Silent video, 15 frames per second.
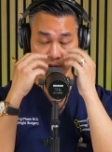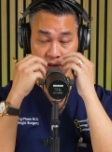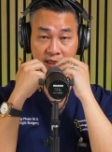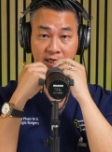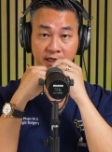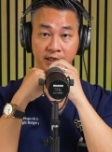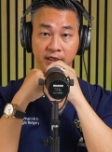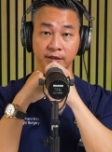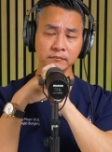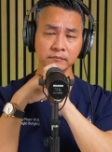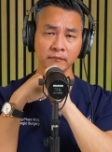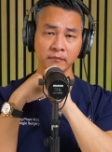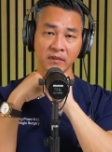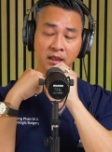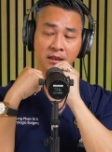day,
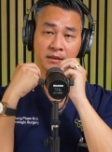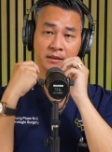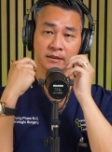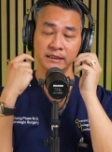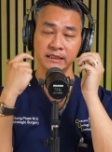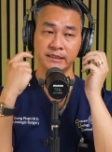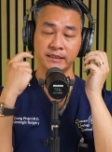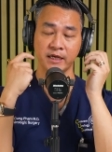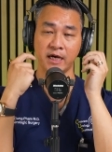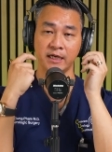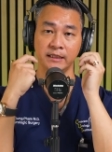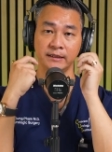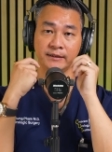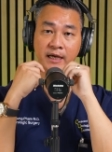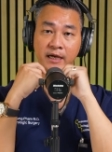
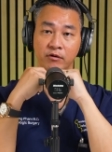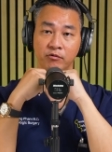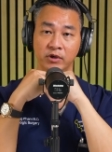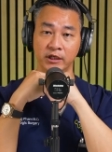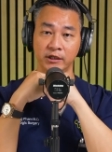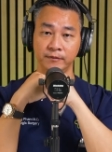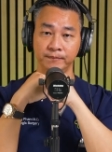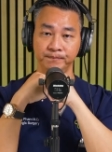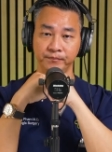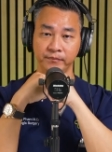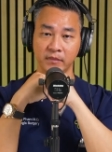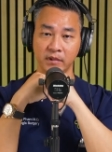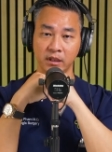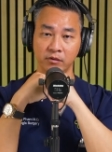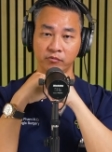decided that, well,
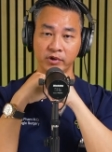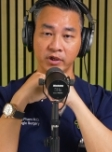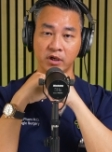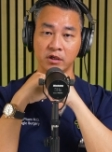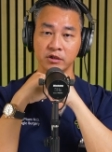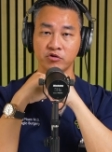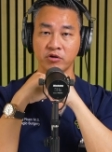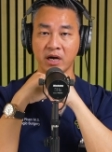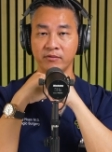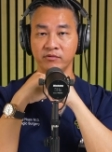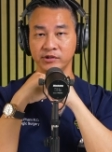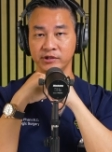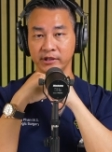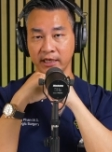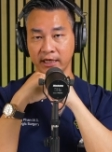if we all travel
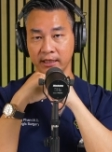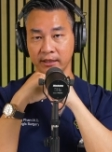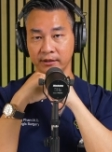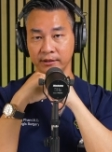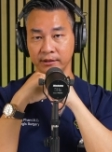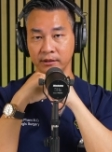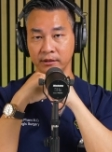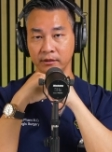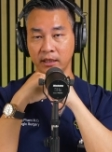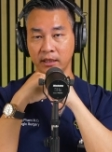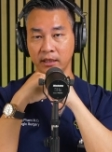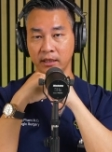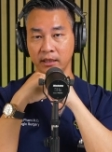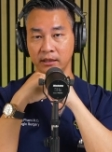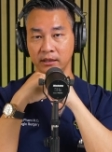together
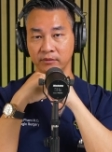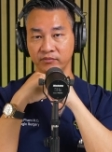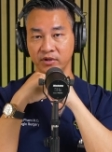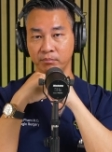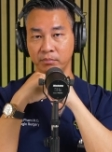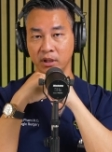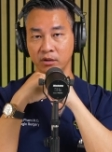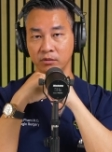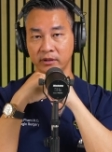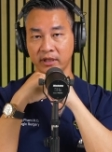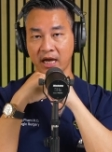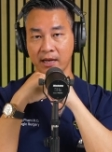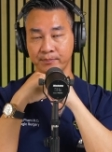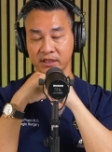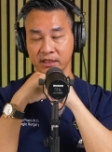and if the boat
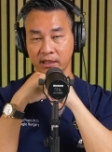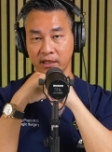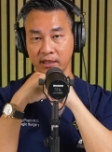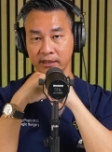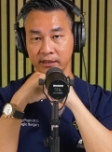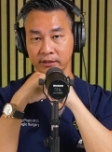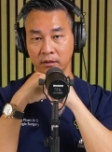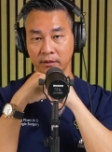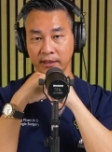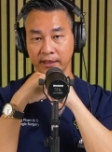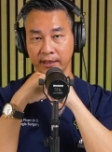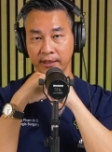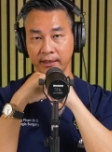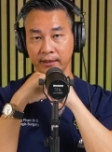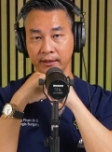capsized,
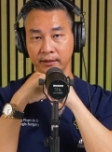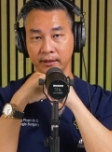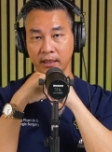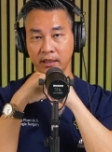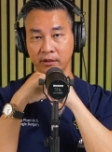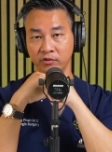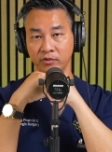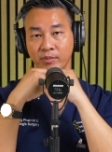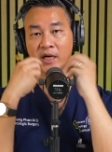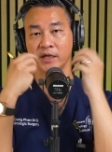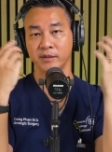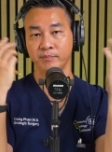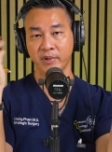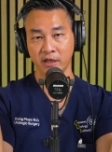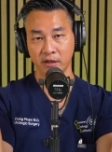then
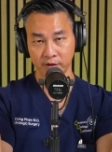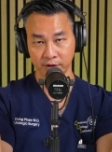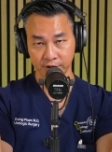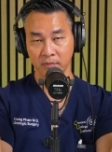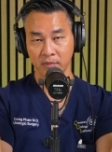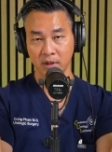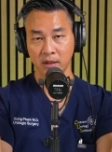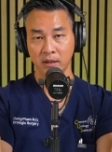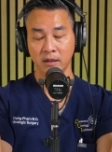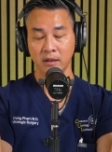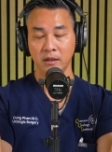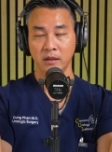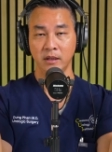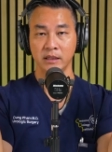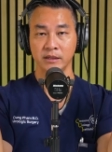everybody perish.
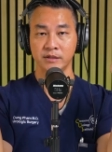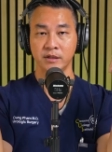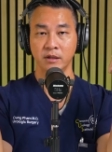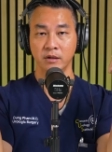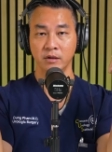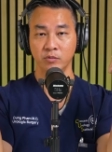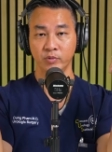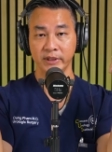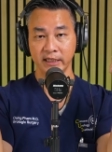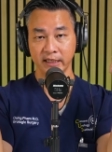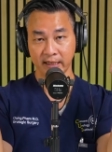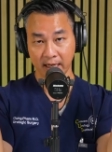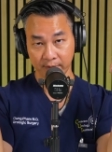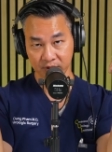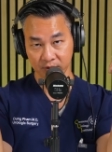And so we did
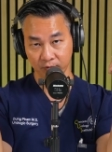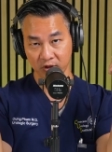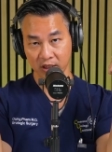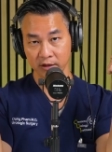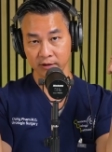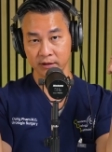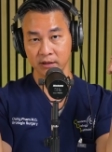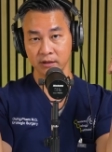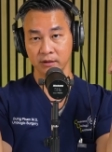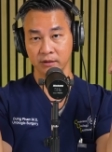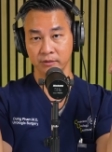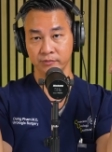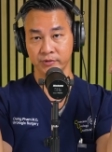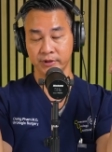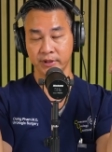have some
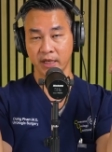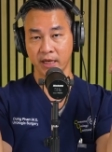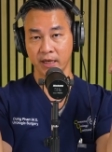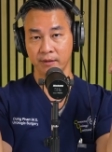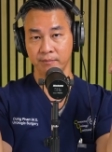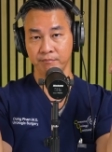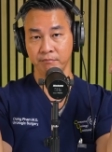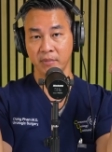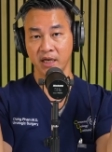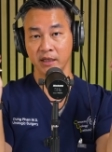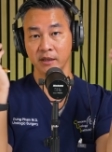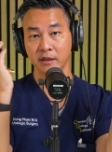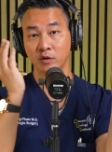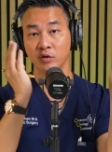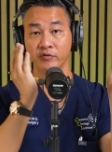relatives that made
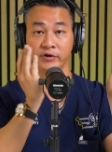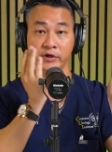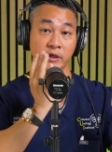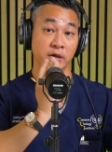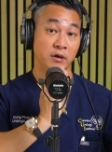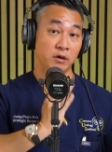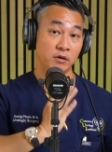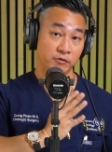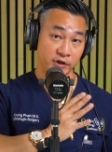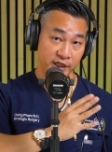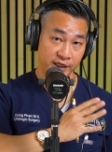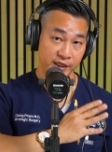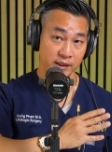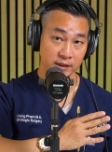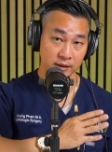it over here
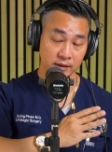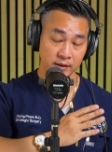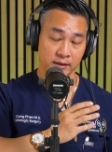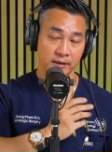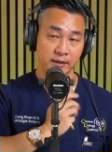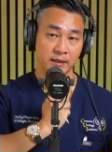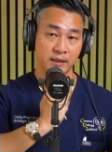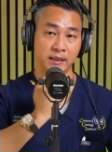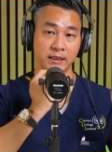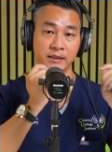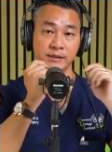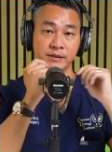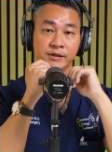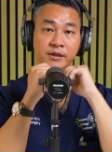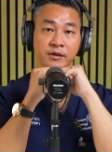already. And
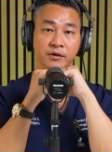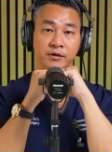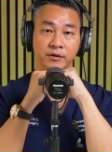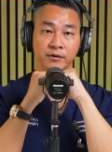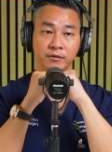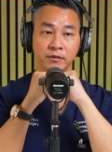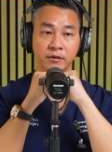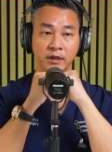so